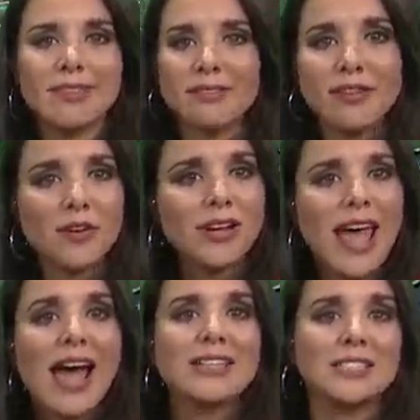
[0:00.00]
a very
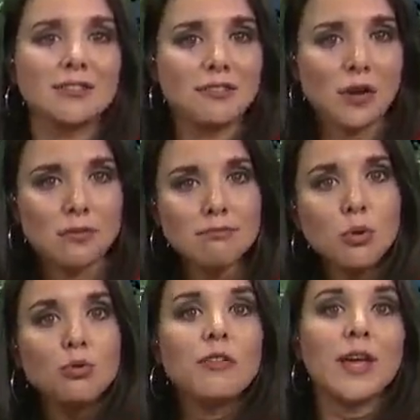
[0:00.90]
active, a very
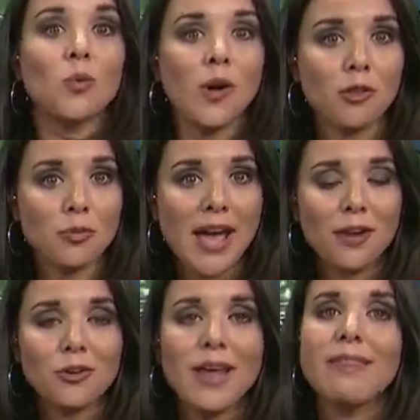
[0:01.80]
moving weather
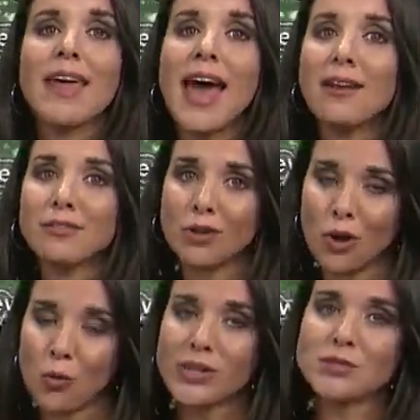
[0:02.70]
pattern, and that
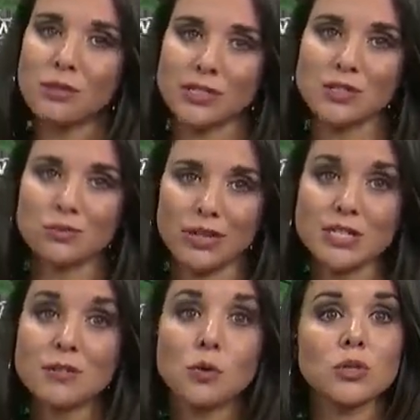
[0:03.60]
always runs the
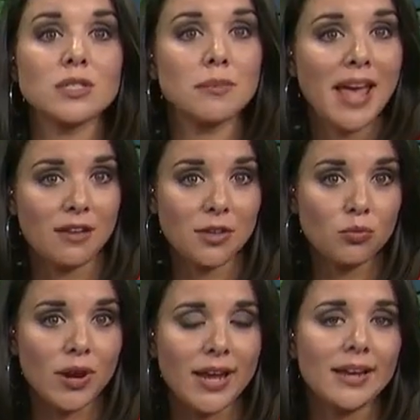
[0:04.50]
risk for some
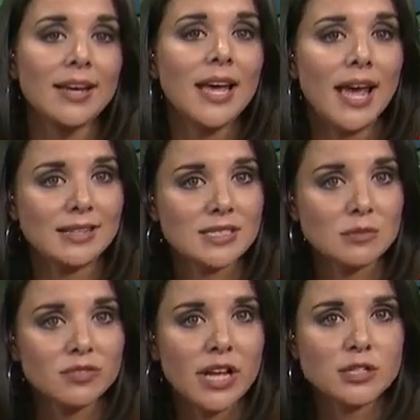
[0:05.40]
heavy rain and
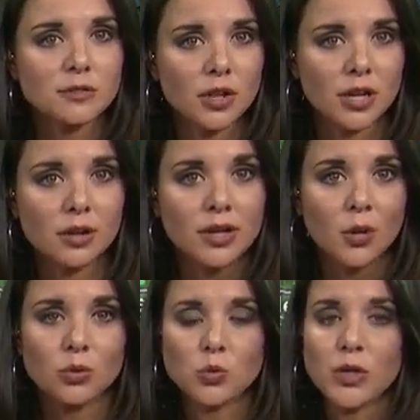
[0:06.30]
some flash flooding,
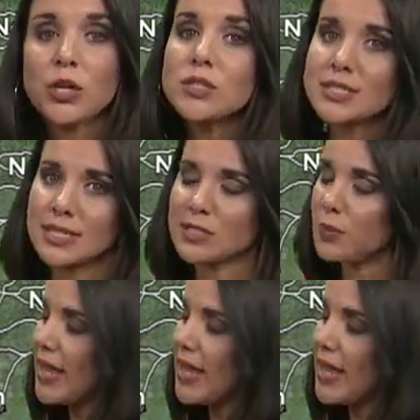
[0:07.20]
which we could see as